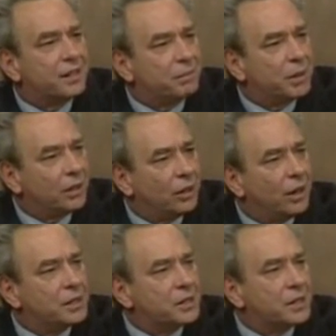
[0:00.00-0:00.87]
have been
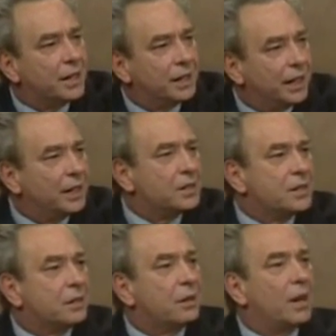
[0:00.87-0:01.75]
launched against
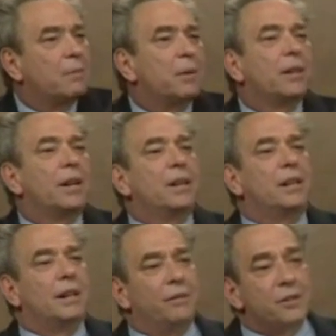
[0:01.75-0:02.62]
the credibility
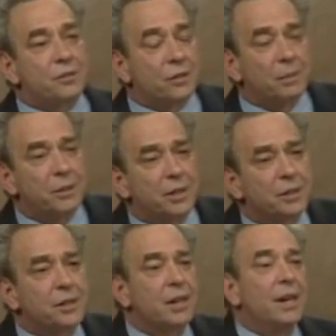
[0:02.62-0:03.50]
of the
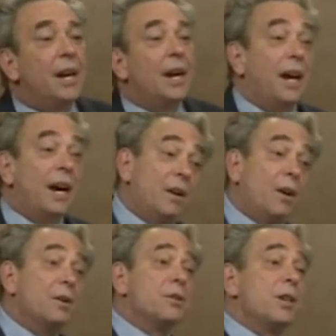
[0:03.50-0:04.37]
scriptures and
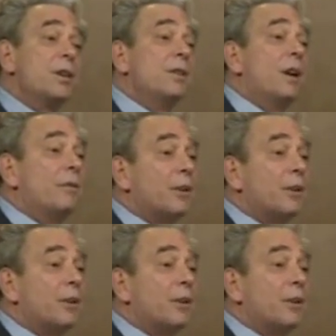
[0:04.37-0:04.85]
also of the